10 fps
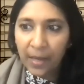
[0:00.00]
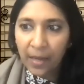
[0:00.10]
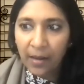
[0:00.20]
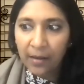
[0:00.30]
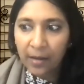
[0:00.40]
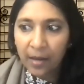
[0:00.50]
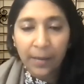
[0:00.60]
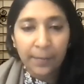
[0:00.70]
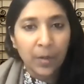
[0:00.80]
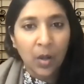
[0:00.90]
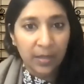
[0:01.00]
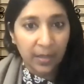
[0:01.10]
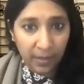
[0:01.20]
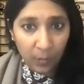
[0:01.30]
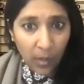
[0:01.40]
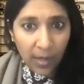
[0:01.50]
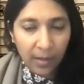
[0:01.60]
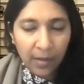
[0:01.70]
and I'm not getting well.